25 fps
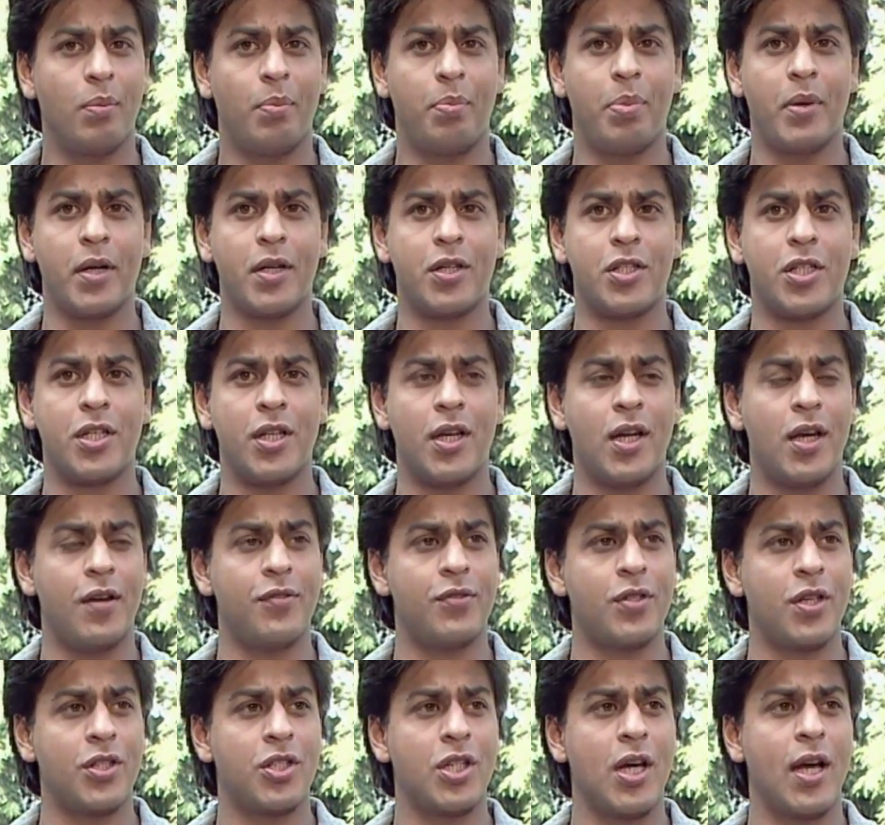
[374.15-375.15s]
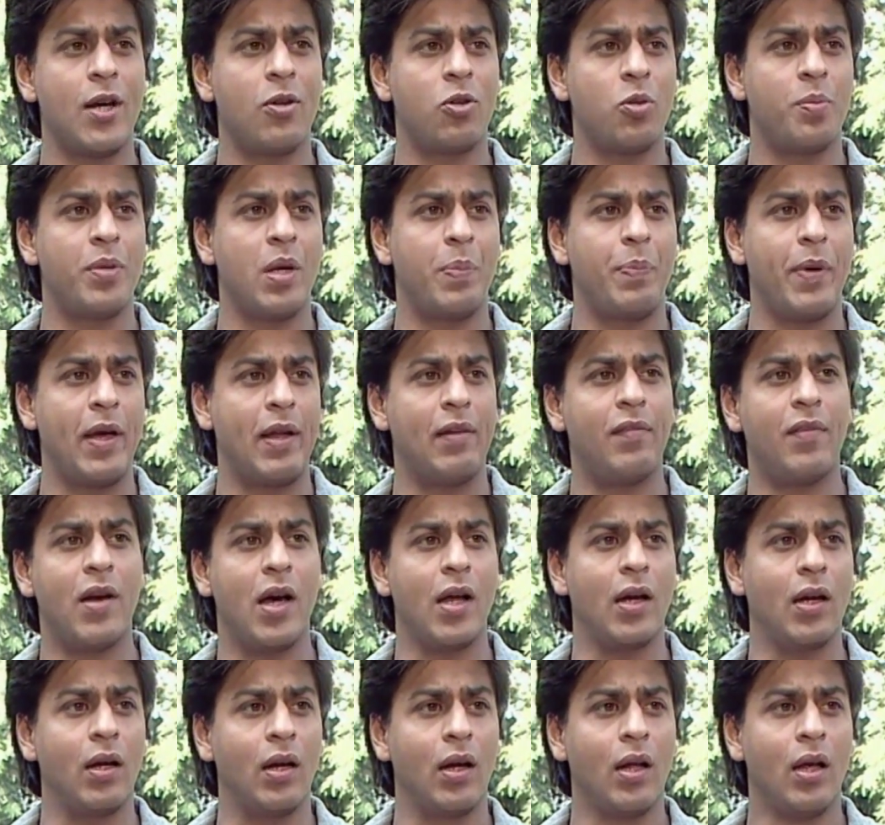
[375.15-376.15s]
but she loves her child to be a
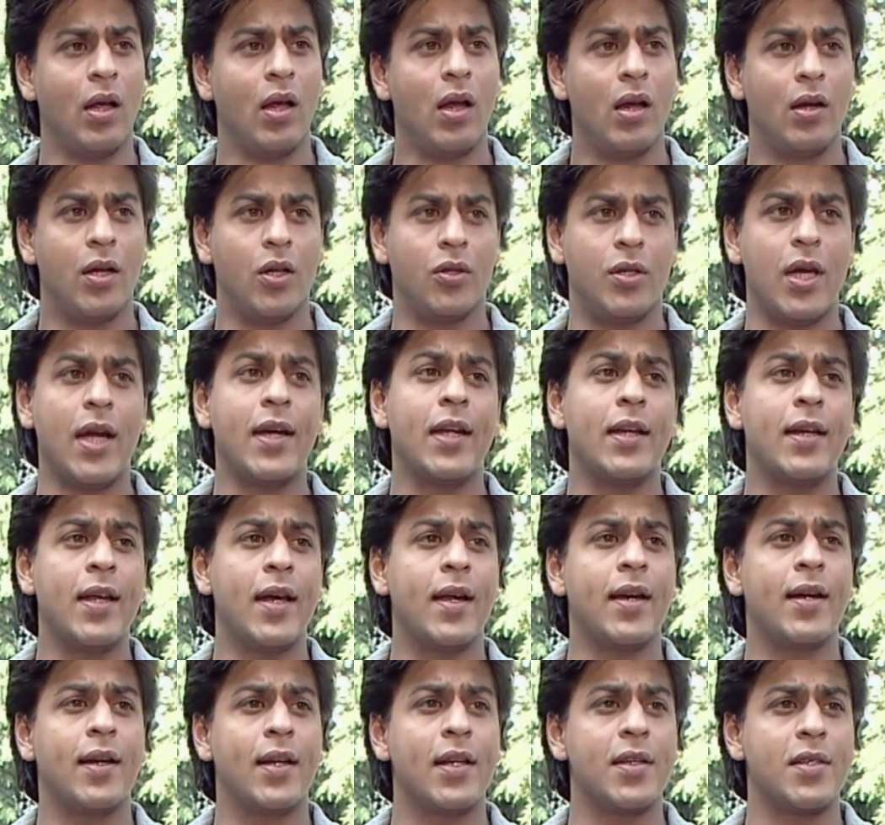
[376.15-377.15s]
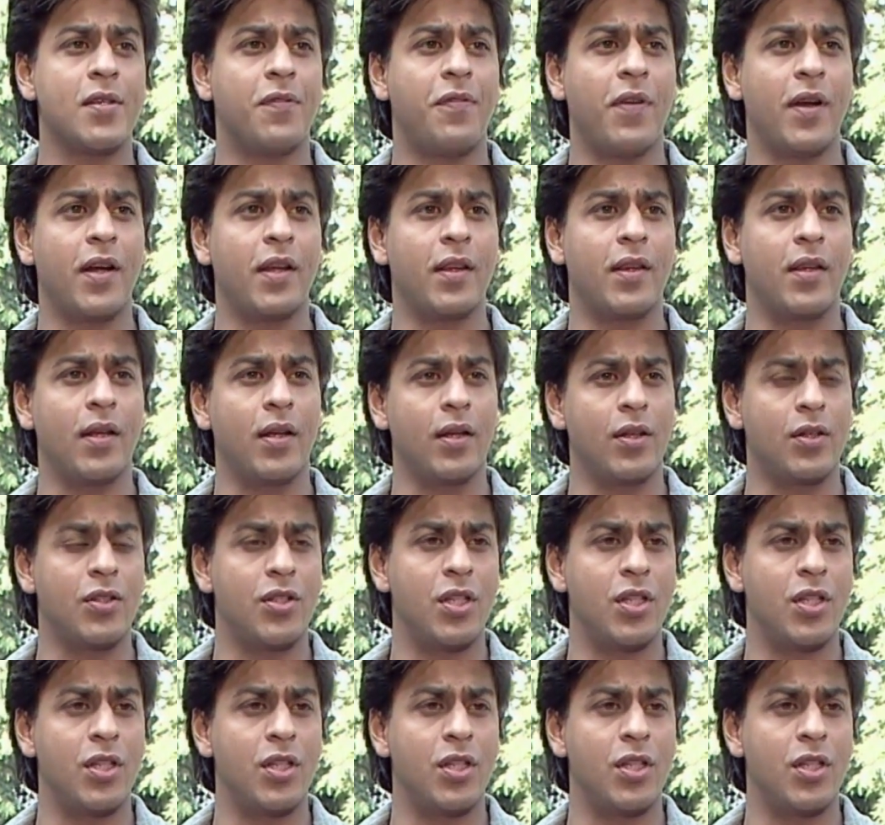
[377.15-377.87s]
Pehlwan. Now, that inherently is a funny thing.